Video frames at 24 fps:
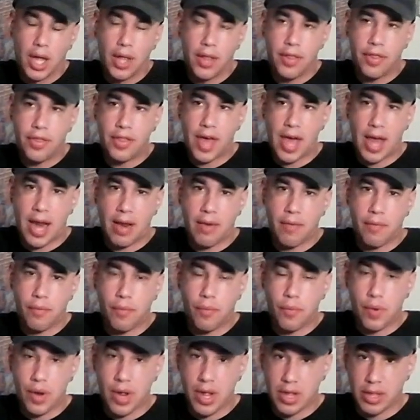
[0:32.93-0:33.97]
that I
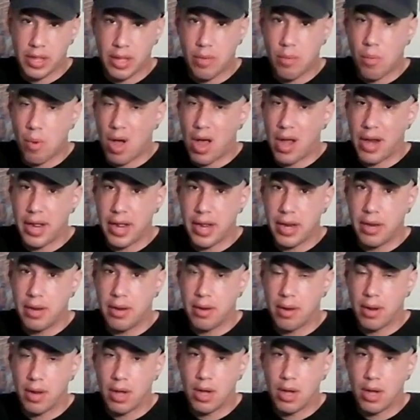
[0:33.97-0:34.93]
really wanted.